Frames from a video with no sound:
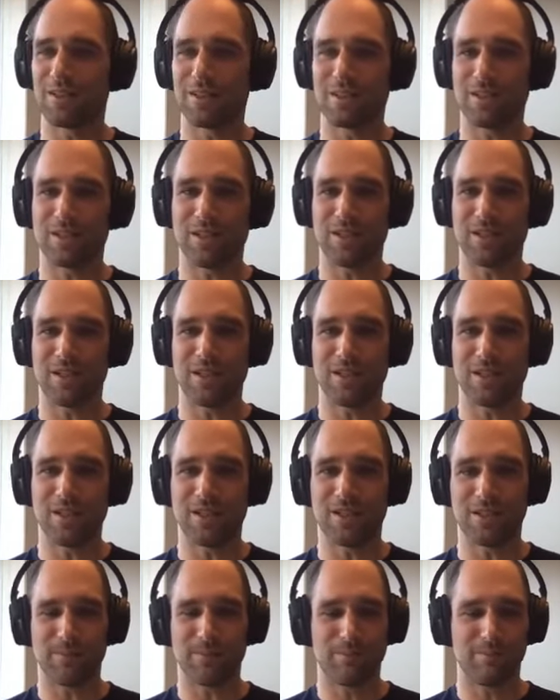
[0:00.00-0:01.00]

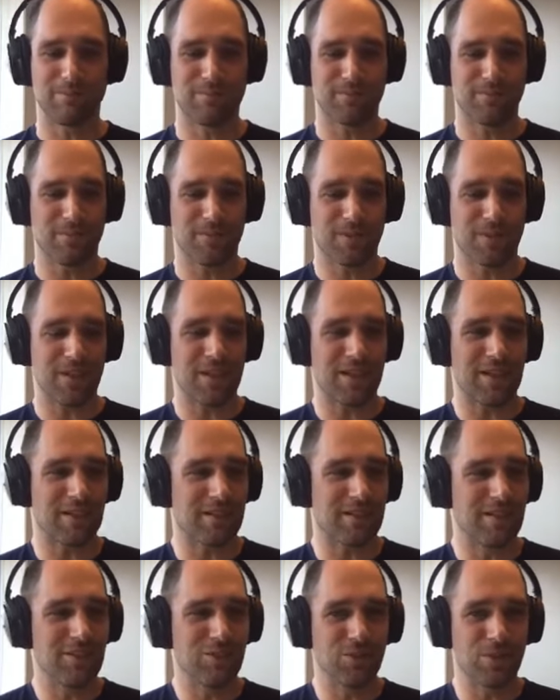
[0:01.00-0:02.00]

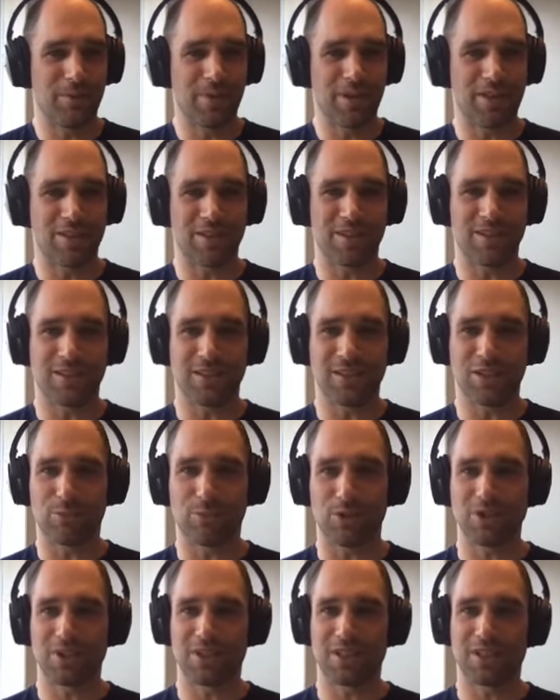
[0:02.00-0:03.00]
need to update it in your
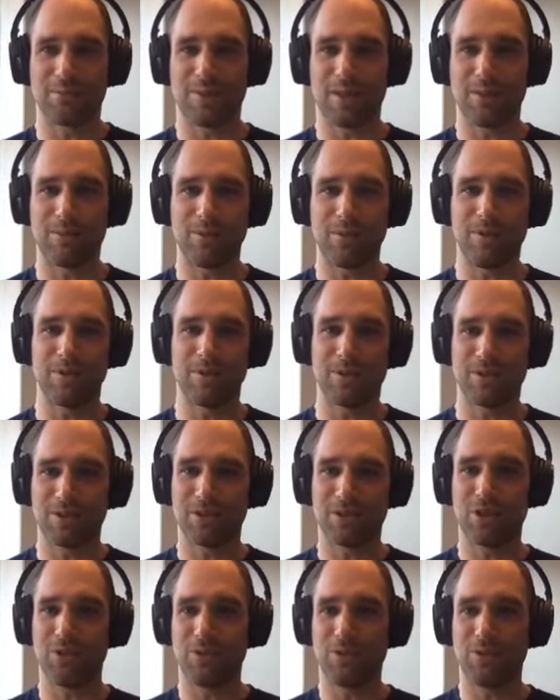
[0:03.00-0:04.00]
project, and maybe
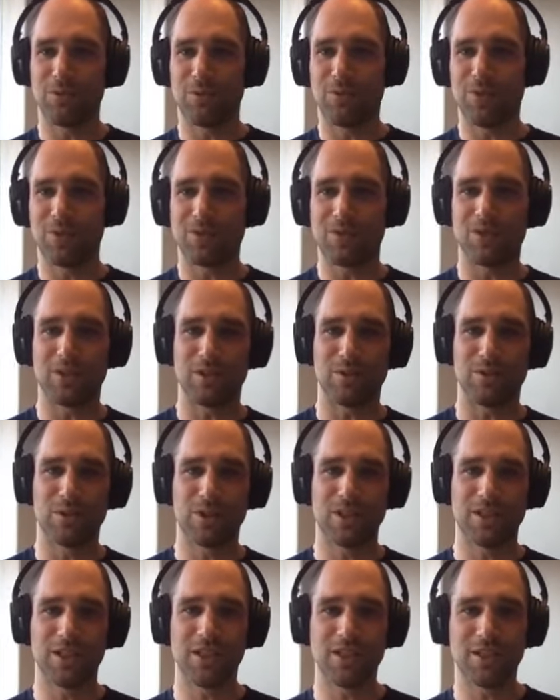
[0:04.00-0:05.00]
go with
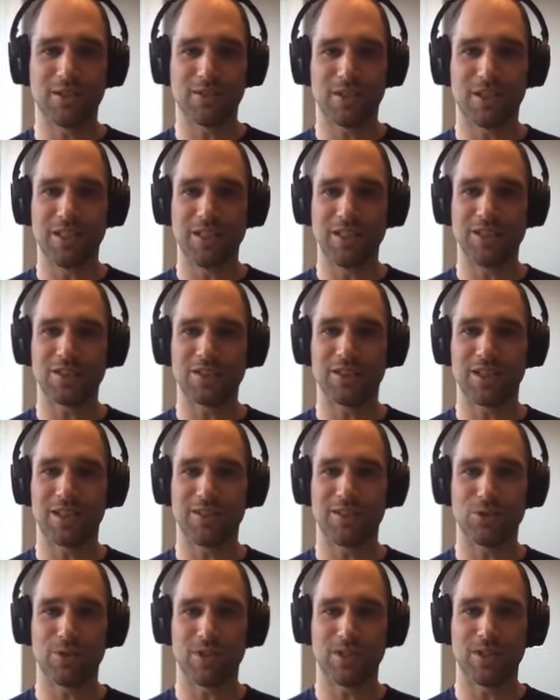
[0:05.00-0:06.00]
the yearly release
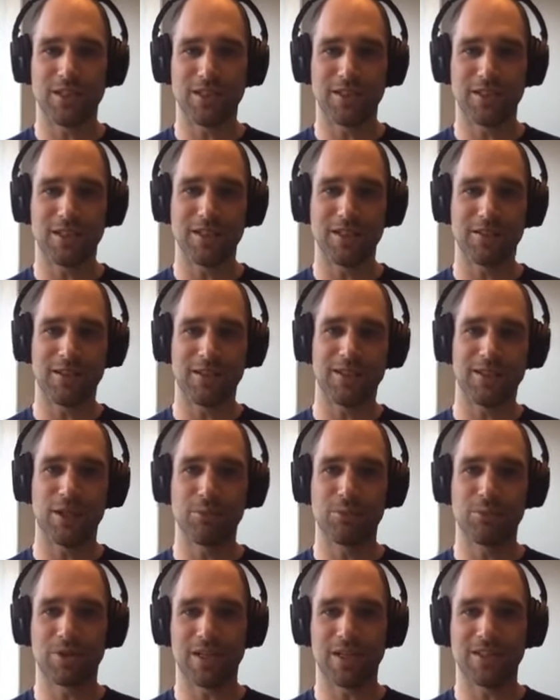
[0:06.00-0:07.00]
and do a yearly
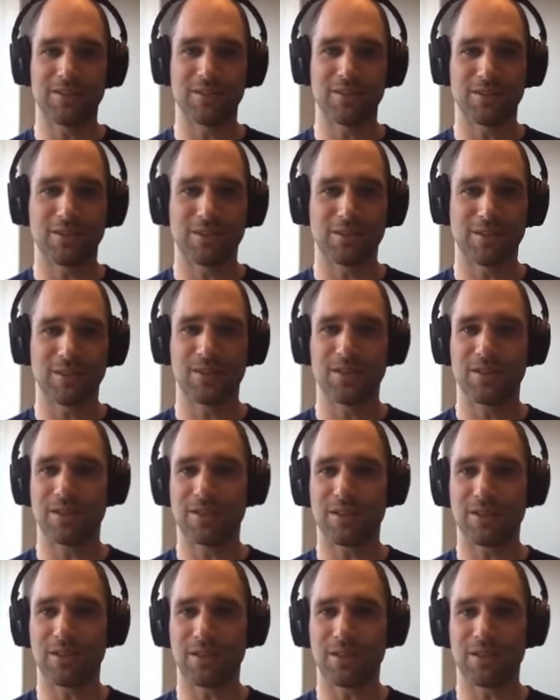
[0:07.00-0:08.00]
upgrade
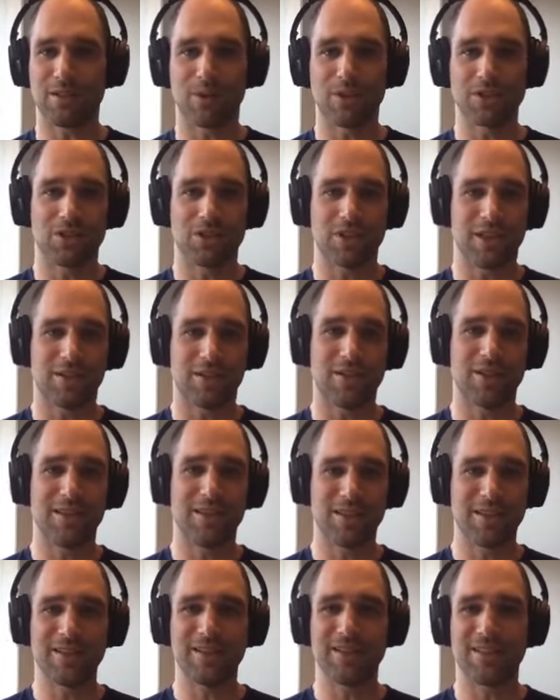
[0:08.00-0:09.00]
once a year.
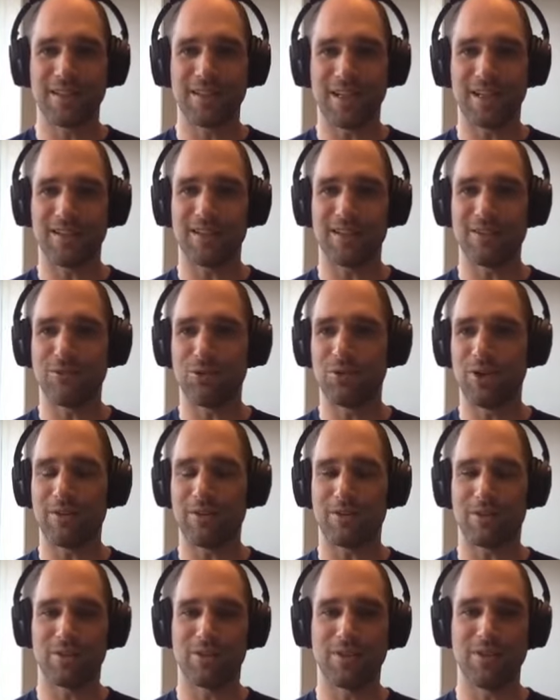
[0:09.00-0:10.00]
And if you
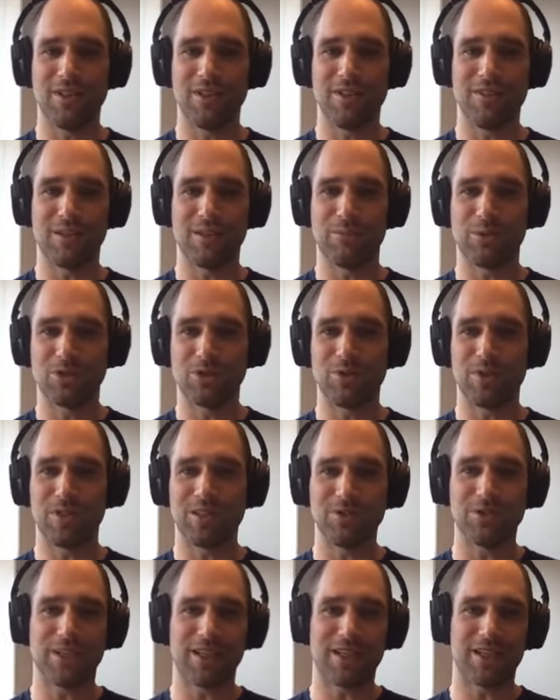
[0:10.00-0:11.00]
have a need in between,
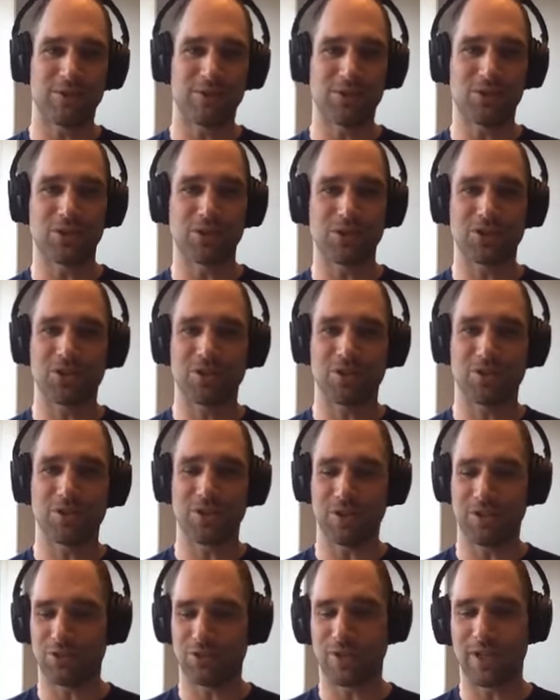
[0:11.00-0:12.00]
you can, of course,
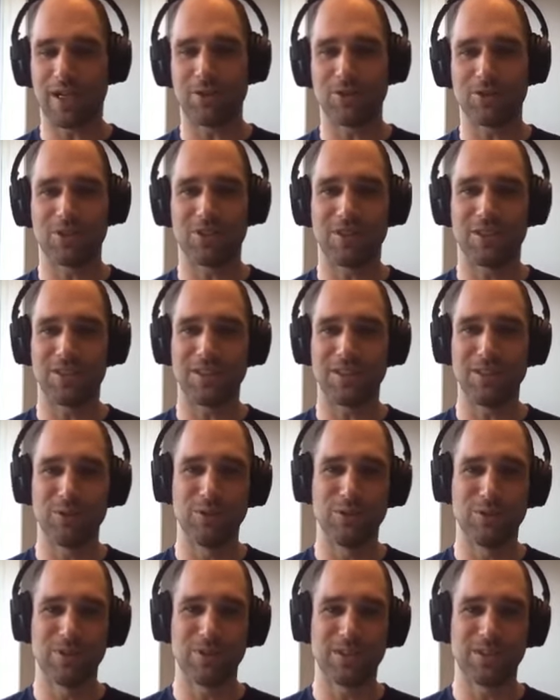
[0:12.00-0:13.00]
try out the
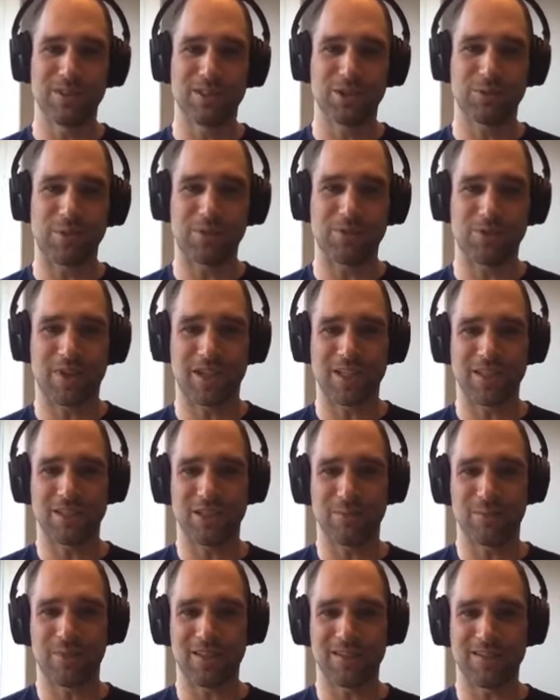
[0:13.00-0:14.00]
new specification
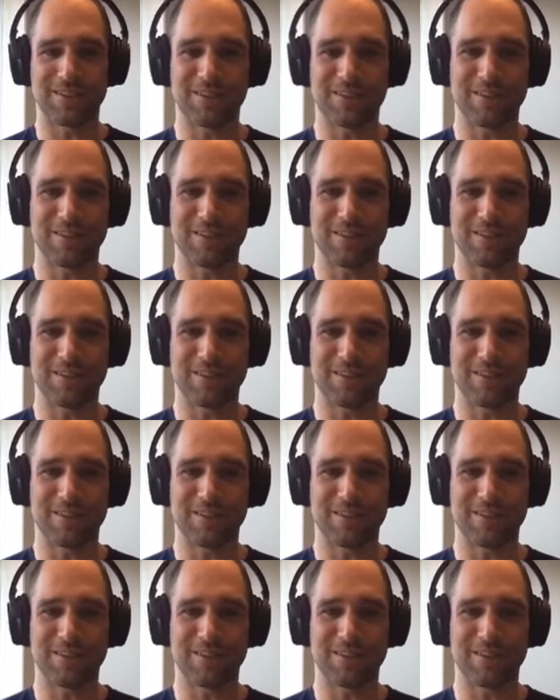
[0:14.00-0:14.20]
update.